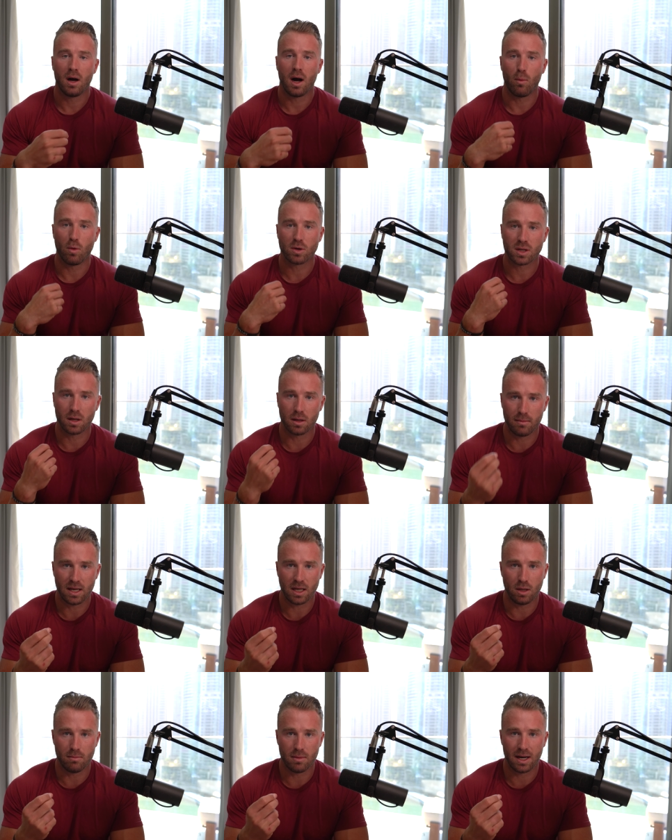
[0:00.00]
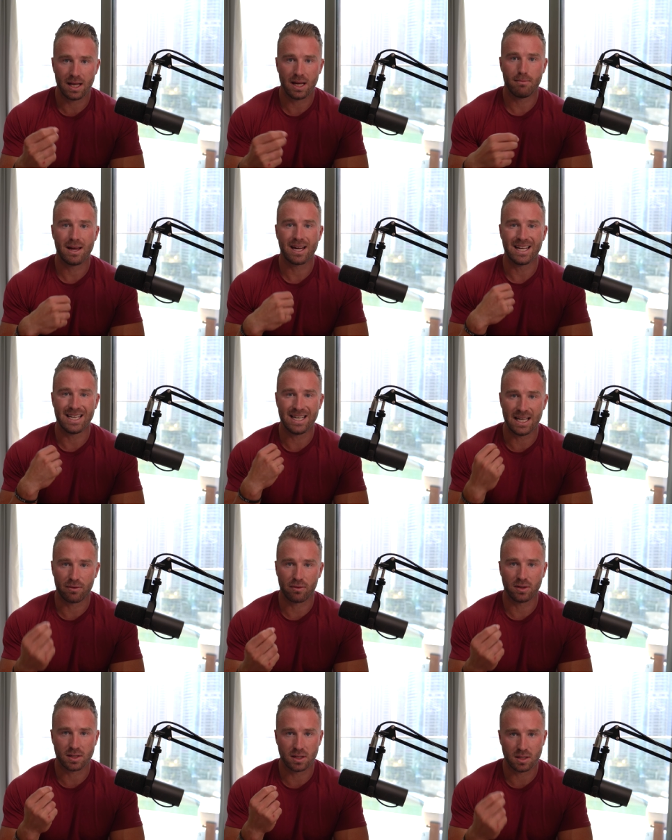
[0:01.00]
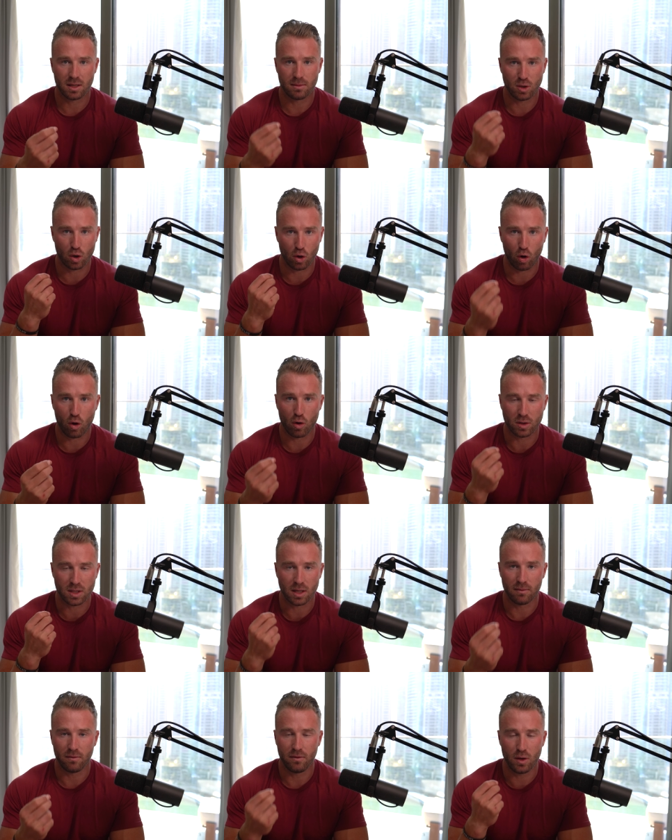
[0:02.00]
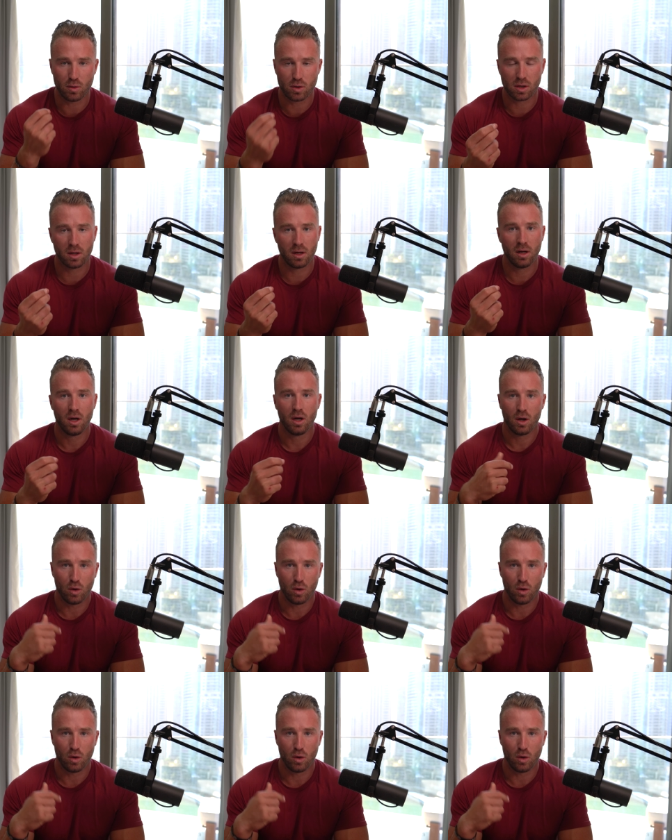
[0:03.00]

and what's going to make you money and make a difference in terms of your long term future,